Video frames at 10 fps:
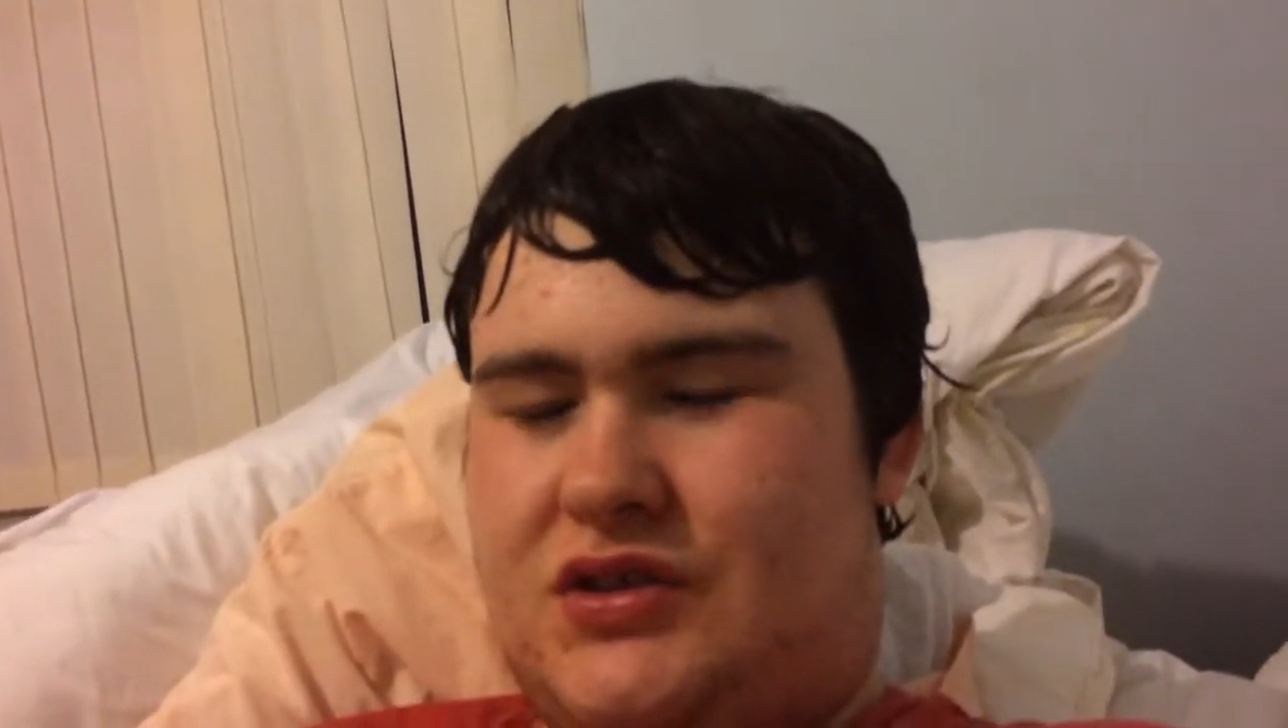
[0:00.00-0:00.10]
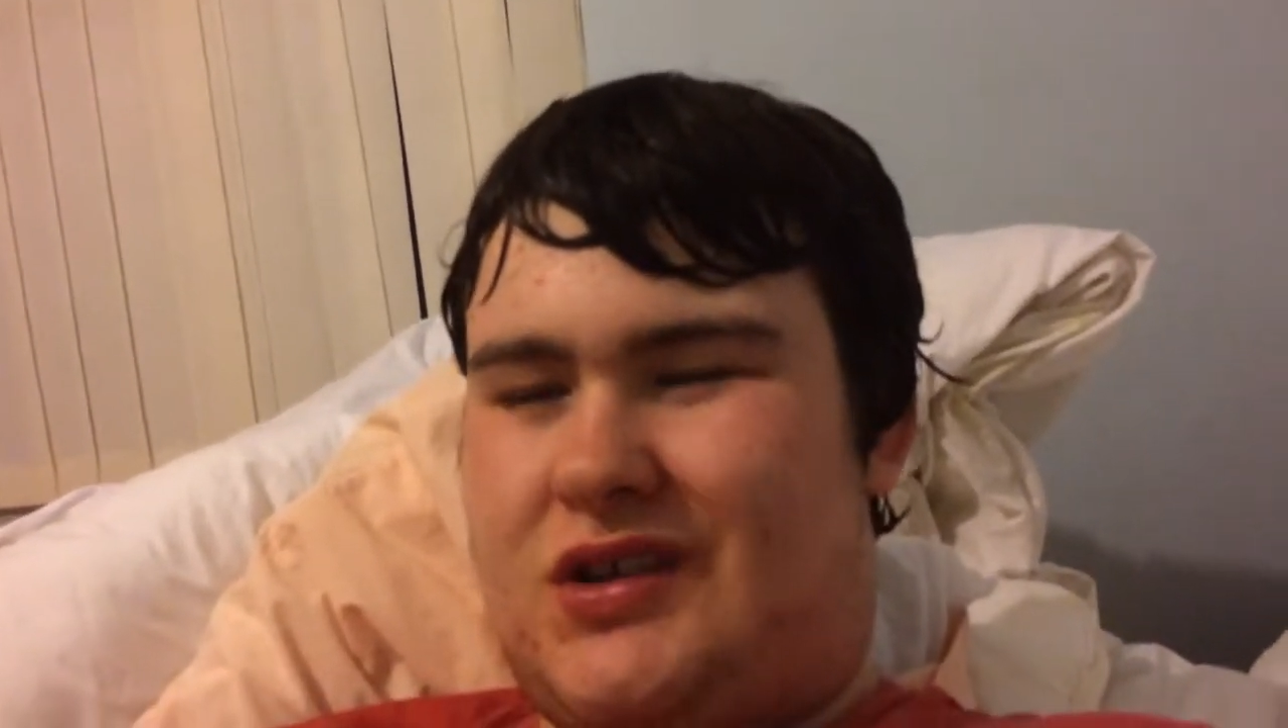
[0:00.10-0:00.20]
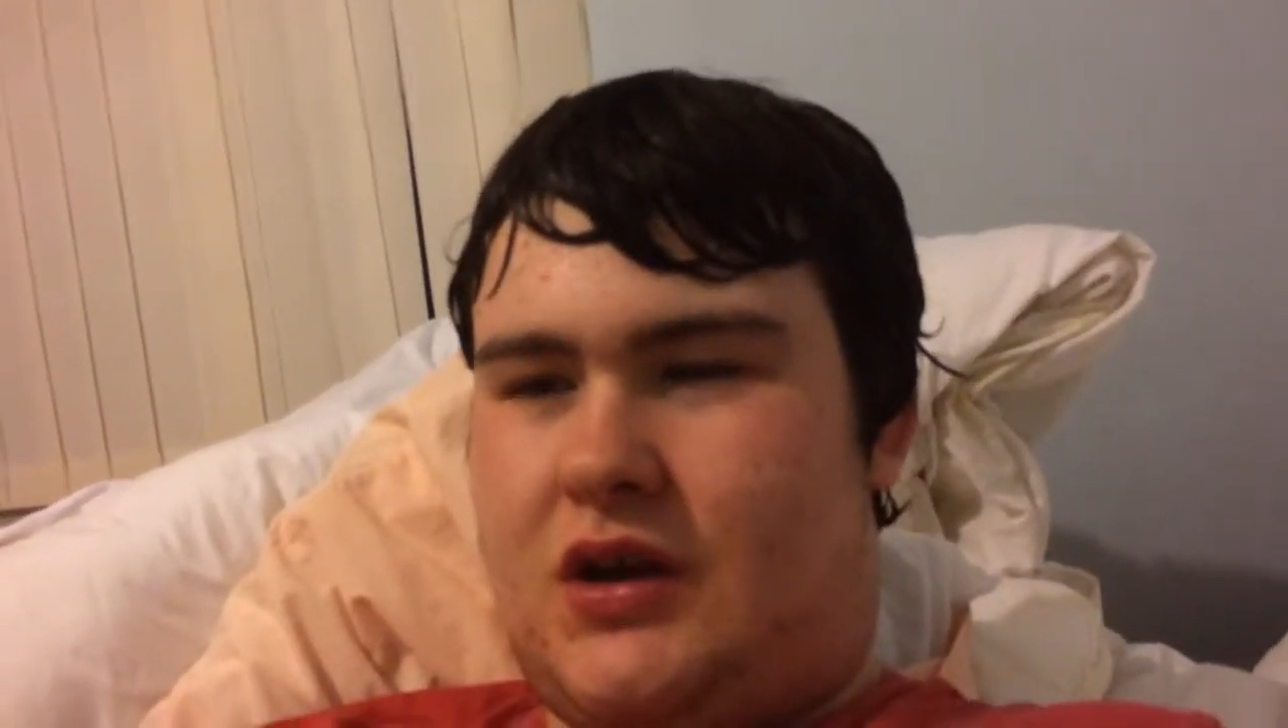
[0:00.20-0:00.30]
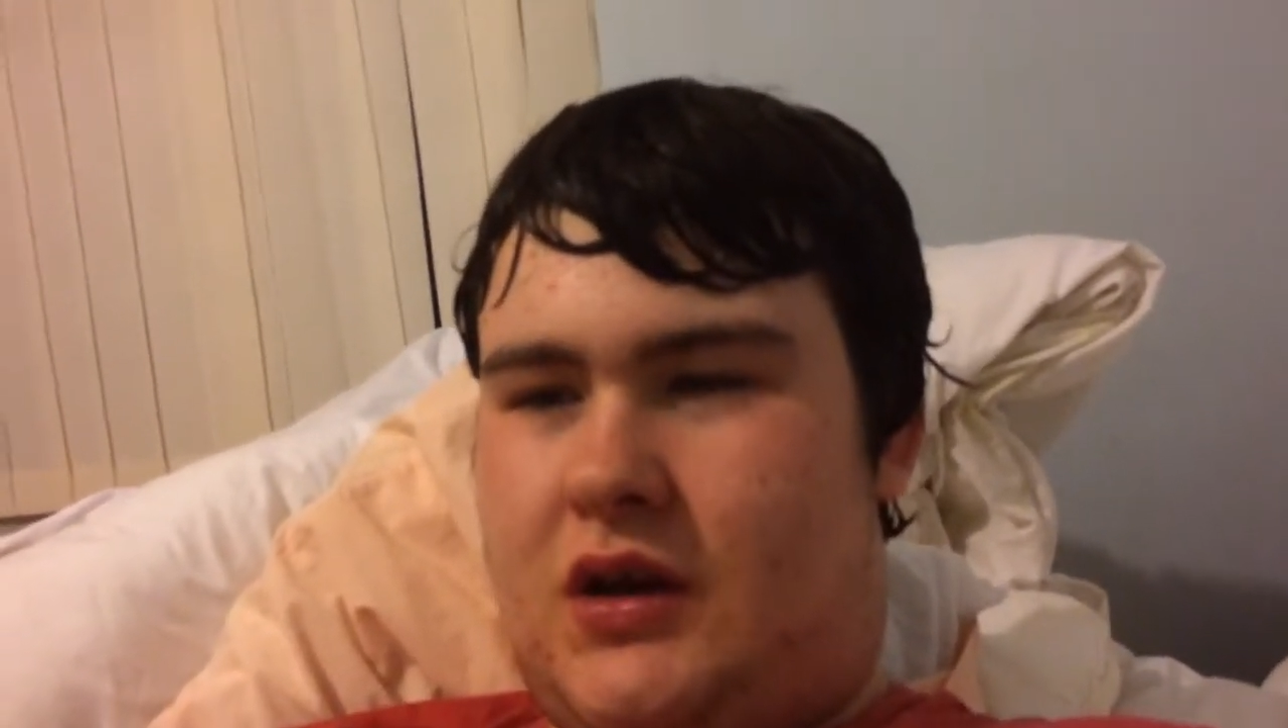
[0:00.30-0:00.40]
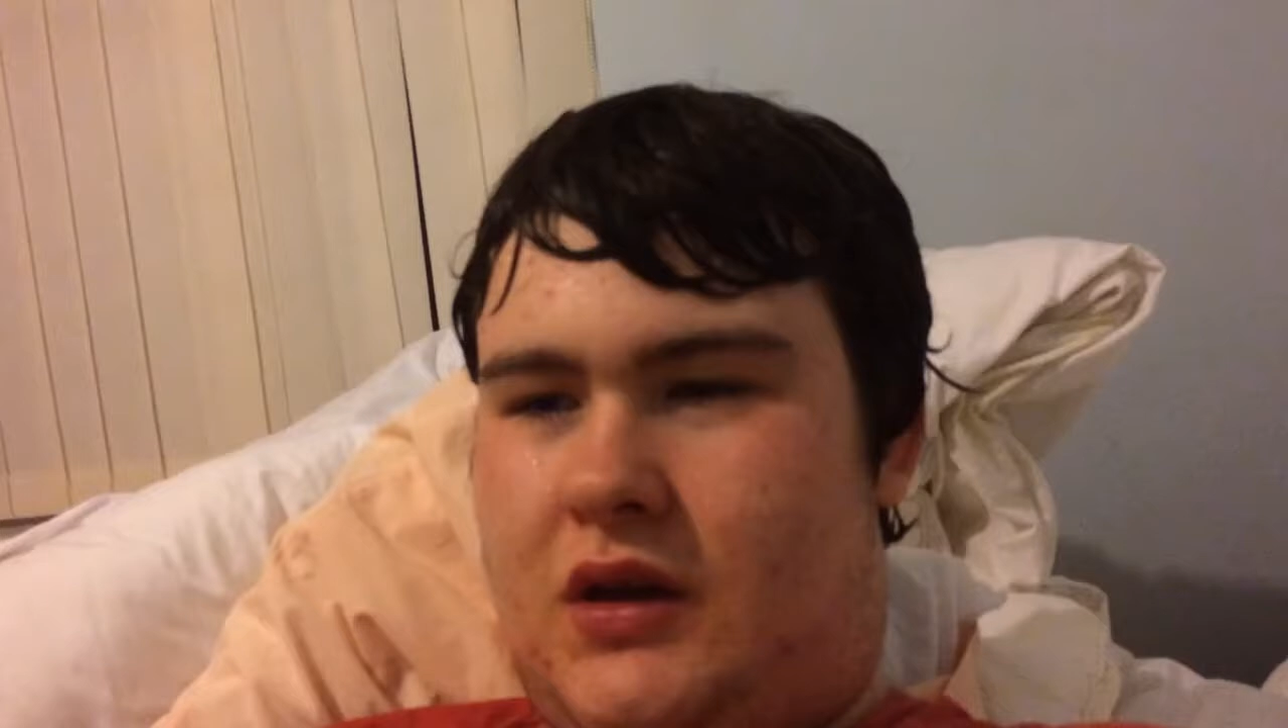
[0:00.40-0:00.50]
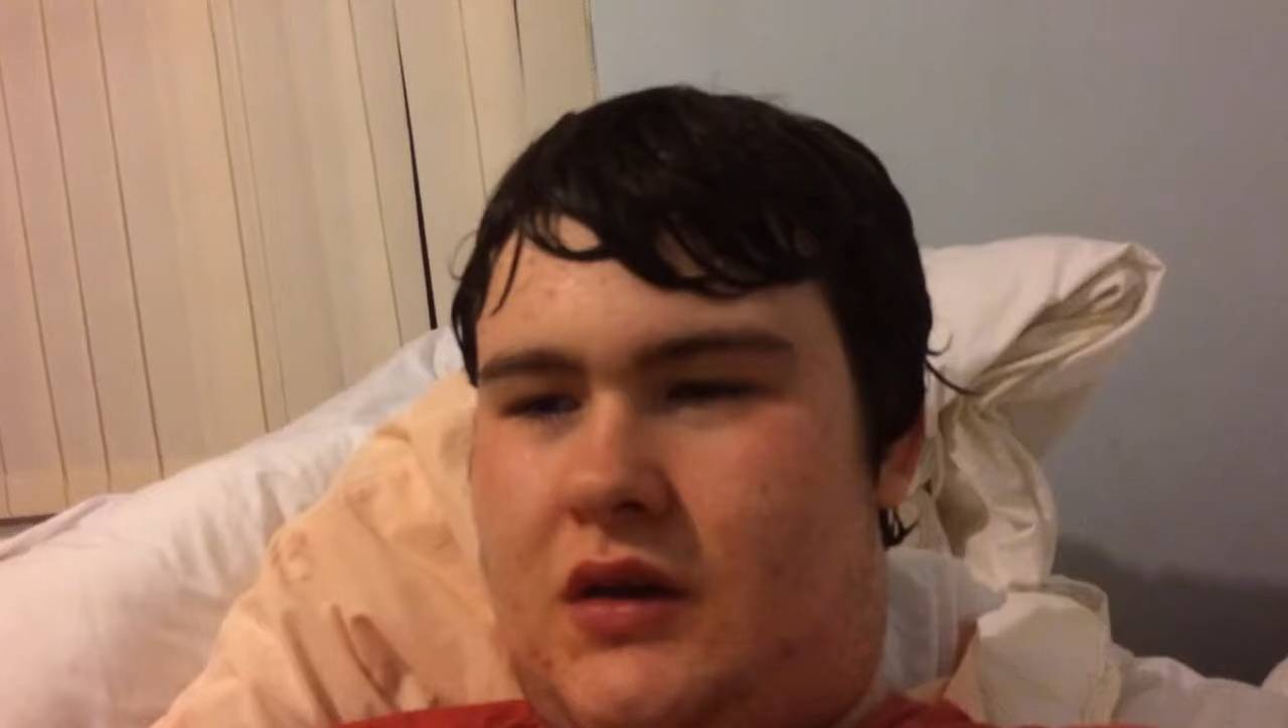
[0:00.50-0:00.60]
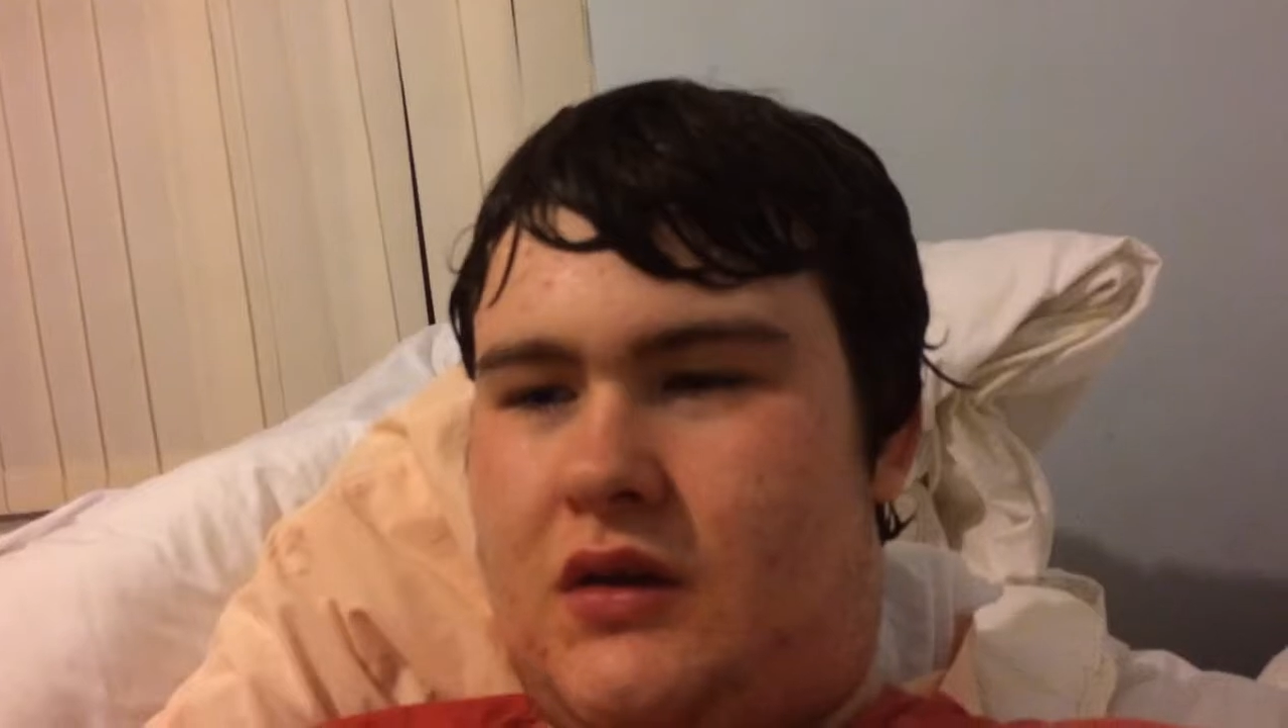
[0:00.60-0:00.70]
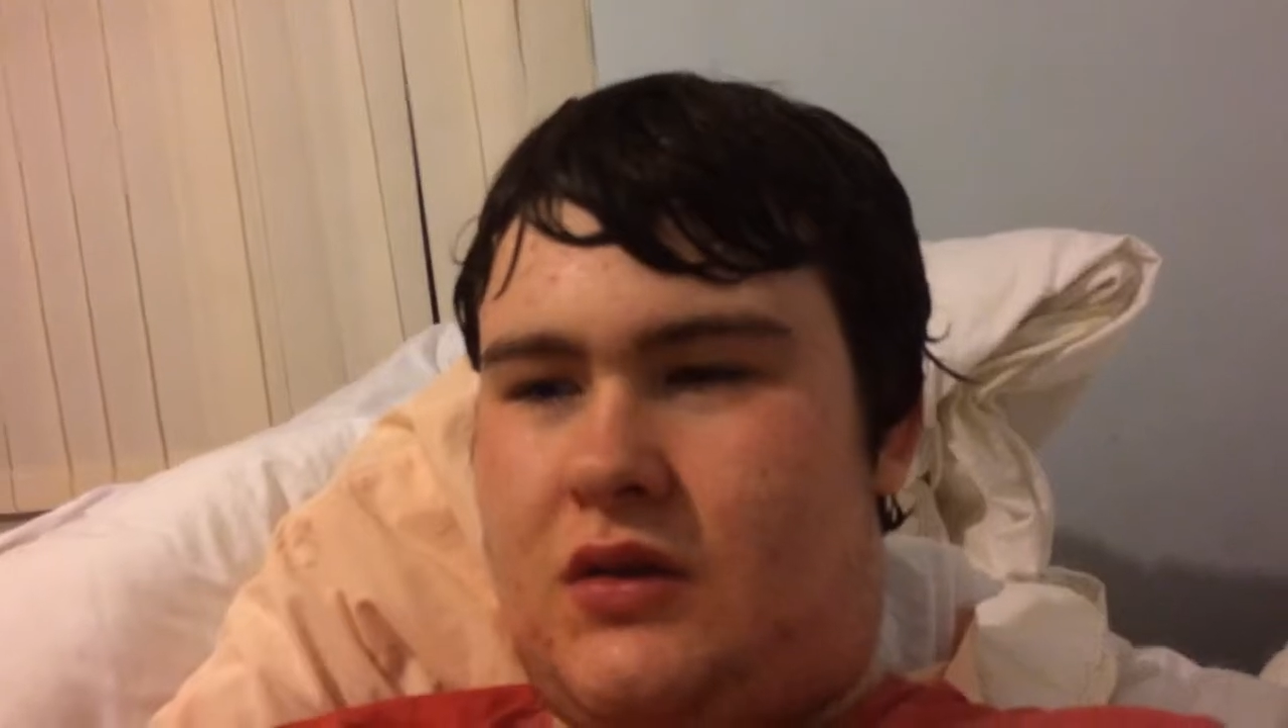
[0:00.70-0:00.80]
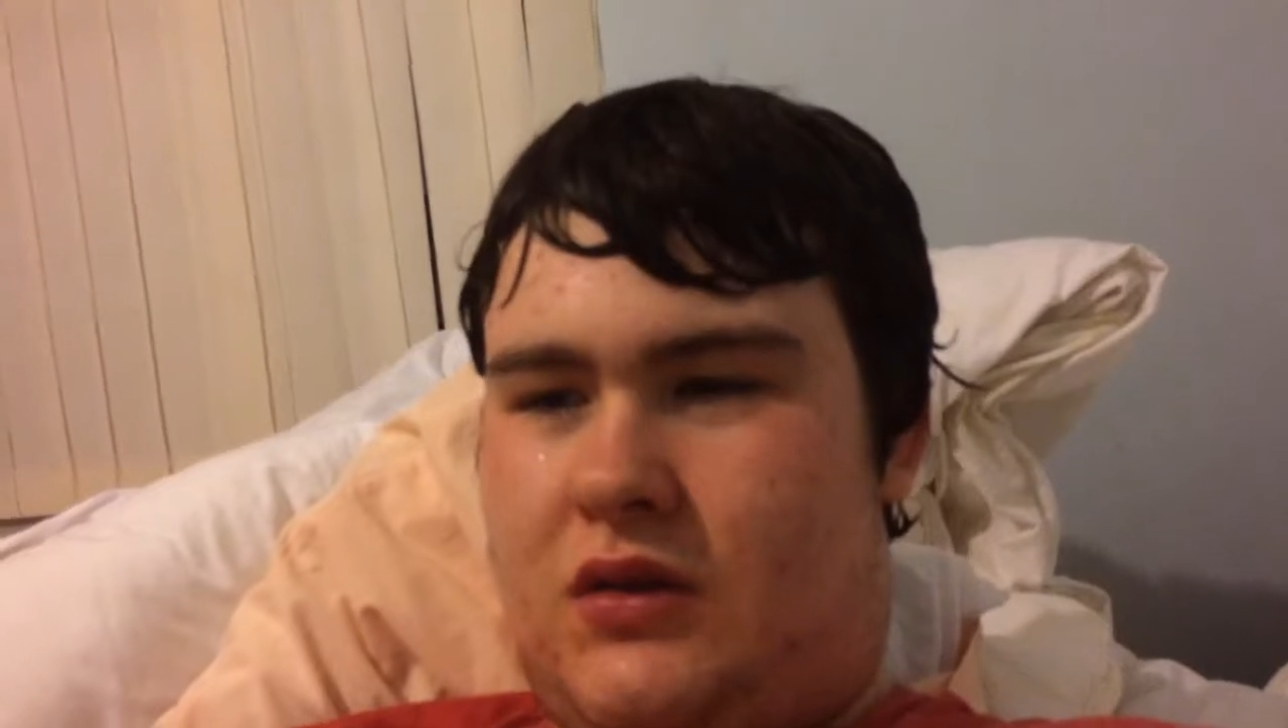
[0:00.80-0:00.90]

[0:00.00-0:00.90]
try